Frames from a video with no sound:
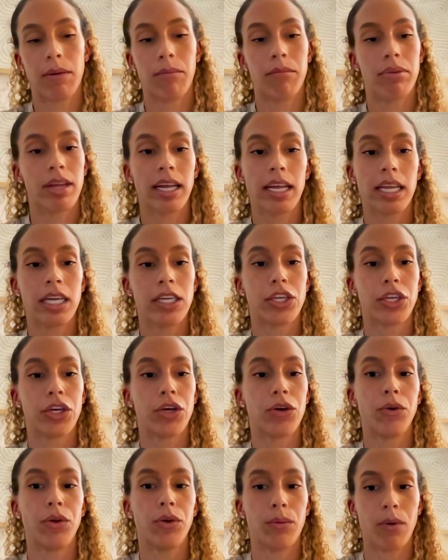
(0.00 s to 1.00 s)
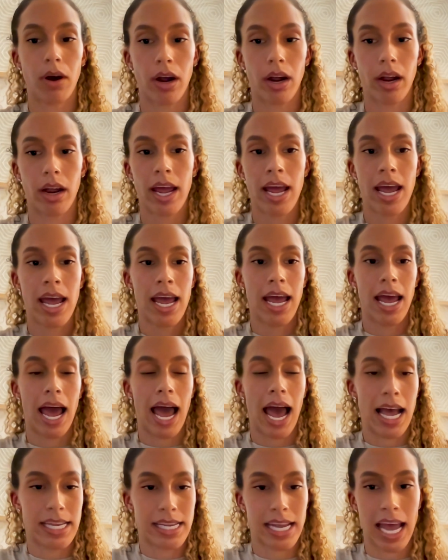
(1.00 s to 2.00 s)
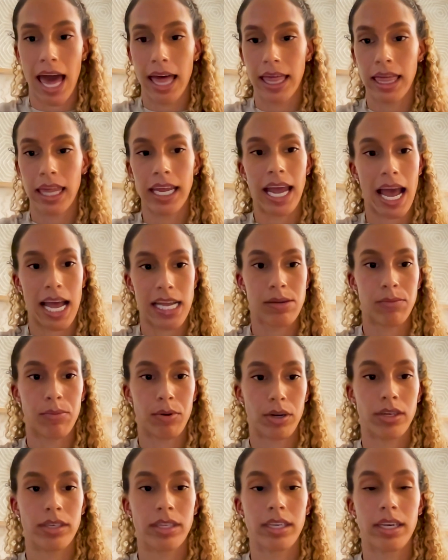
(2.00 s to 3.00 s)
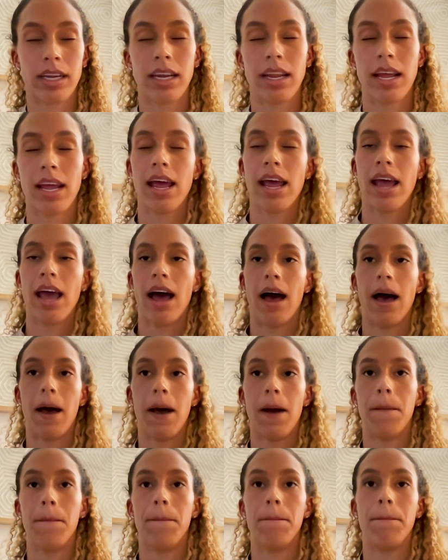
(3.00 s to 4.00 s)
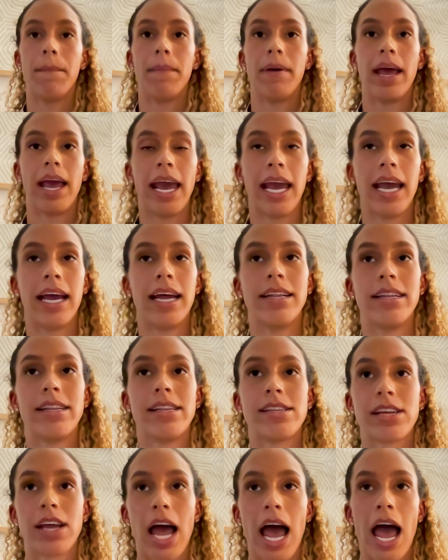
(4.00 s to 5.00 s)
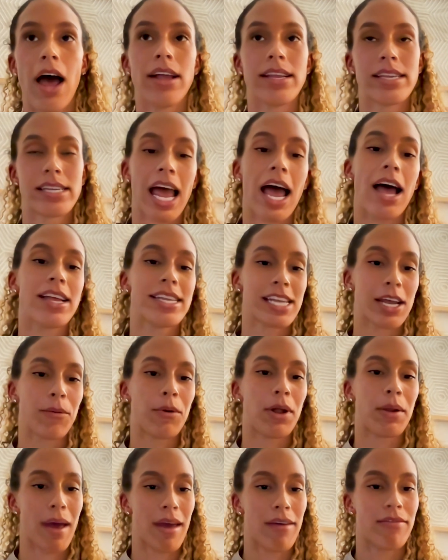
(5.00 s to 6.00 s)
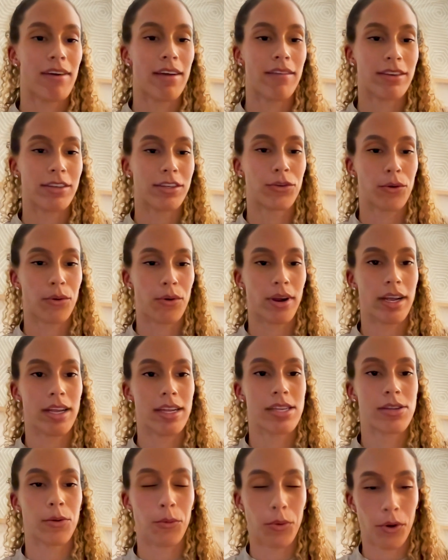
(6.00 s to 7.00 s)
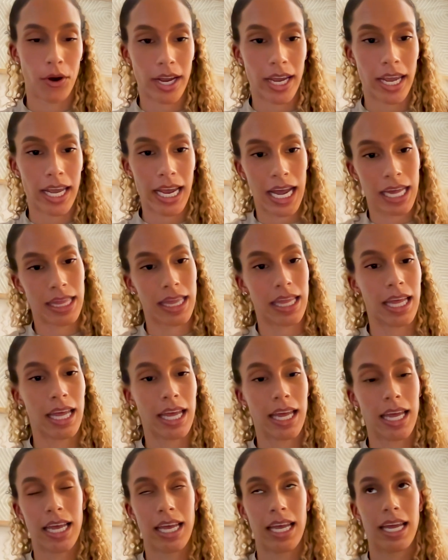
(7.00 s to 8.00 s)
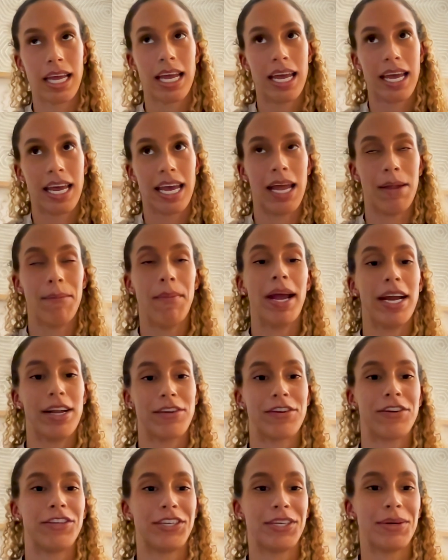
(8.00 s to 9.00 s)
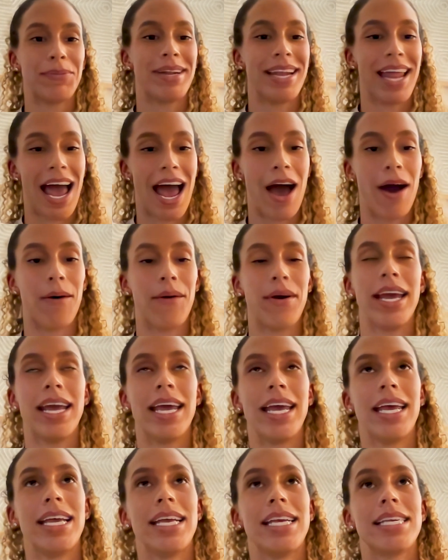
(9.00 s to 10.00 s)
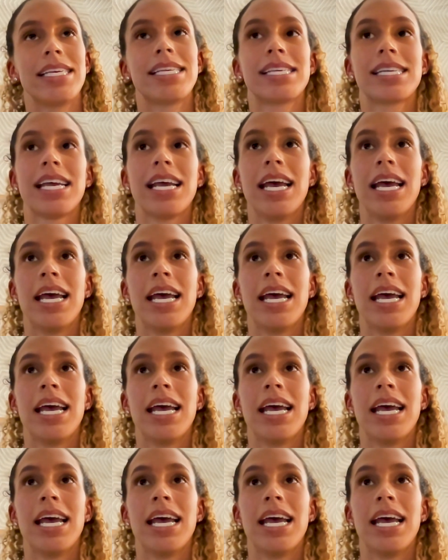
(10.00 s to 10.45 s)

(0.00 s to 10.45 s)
completely to who you are as an athlete, as a person. And I'll say one of my favorite stories working in my internship now is